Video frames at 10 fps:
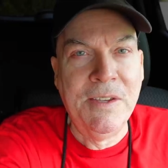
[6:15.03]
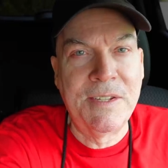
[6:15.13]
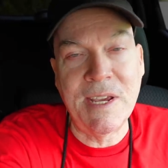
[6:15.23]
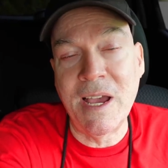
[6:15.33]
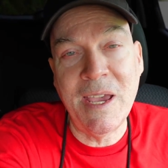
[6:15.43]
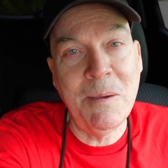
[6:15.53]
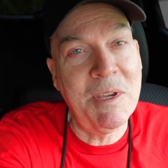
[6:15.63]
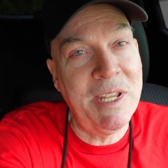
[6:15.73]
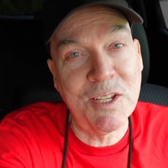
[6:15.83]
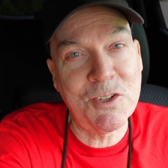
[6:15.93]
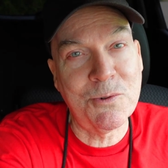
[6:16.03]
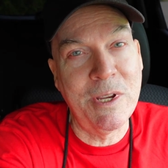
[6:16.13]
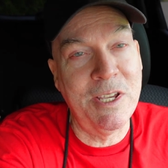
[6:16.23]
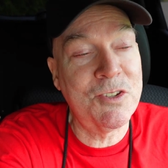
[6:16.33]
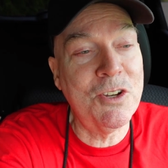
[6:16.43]
time and
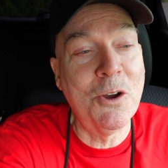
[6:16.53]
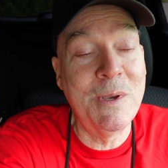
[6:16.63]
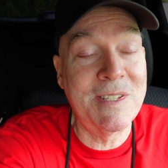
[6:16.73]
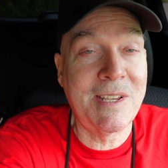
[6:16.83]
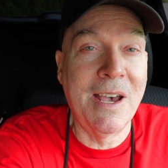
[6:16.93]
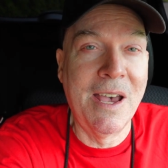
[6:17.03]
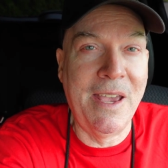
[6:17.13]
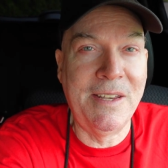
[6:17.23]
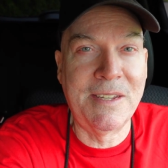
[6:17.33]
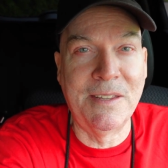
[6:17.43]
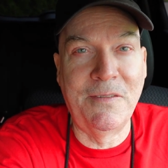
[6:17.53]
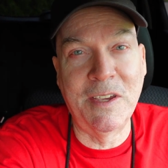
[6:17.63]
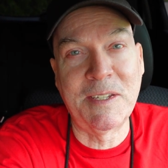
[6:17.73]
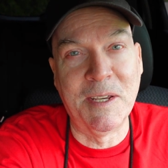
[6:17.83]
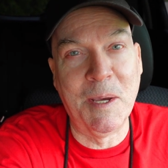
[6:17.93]
history isn't always kind to the
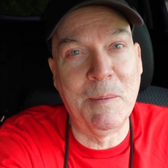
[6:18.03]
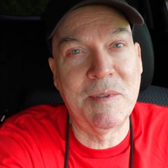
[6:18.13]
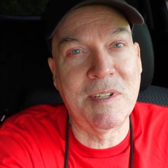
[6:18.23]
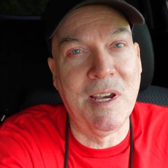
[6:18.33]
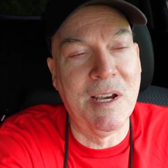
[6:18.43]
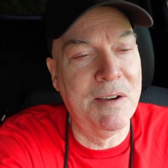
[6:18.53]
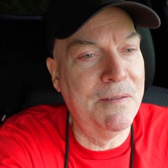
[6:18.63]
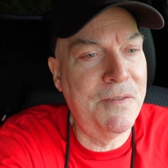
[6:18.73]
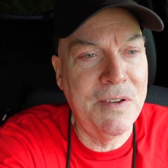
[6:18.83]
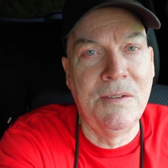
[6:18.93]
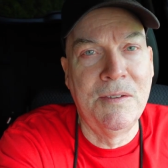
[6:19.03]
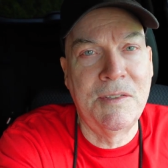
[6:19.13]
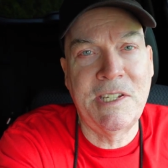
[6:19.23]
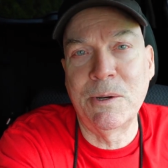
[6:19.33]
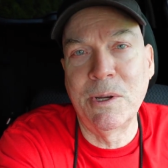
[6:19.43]
victims of
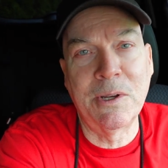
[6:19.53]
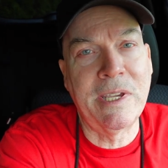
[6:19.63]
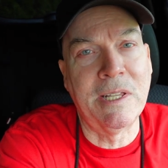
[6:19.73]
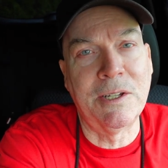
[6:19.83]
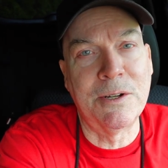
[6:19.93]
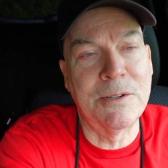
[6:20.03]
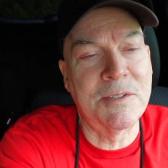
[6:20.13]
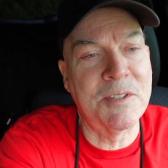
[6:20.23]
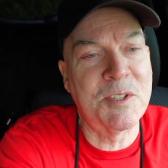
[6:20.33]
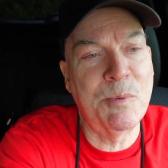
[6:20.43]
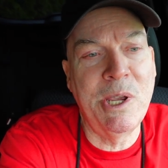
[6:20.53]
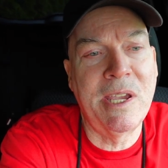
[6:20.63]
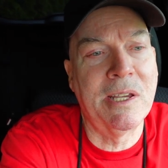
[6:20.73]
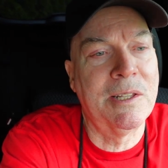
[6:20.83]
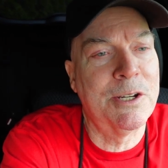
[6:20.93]
serial killers and spree
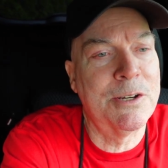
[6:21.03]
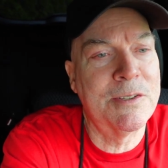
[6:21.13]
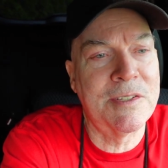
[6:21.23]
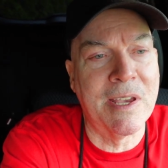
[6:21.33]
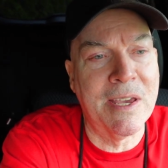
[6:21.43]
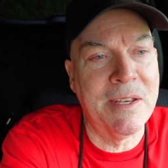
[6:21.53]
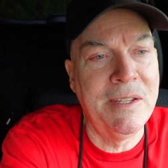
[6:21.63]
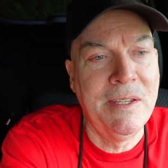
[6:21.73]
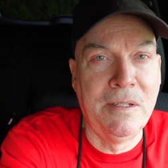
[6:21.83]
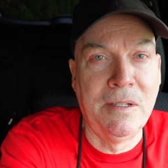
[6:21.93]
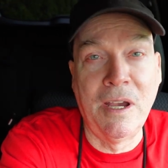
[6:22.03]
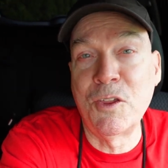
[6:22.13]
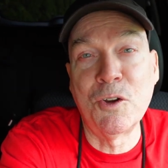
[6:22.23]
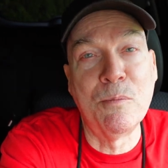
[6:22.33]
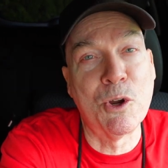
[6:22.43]
killers and
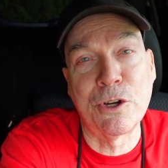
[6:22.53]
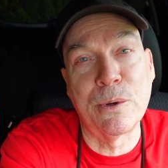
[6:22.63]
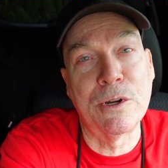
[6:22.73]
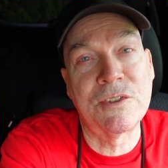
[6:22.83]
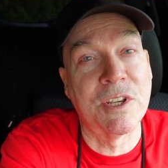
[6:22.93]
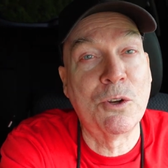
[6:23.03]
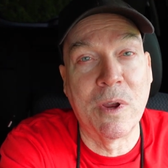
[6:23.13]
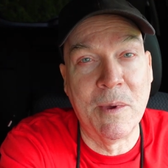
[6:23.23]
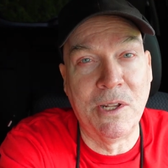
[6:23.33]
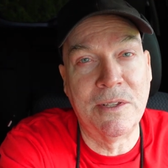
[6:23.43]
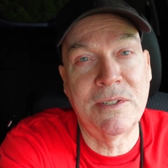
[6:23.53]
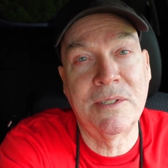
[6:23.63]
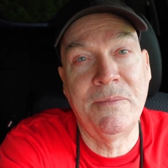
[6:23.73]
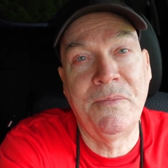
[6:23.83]
other murderers and criminals.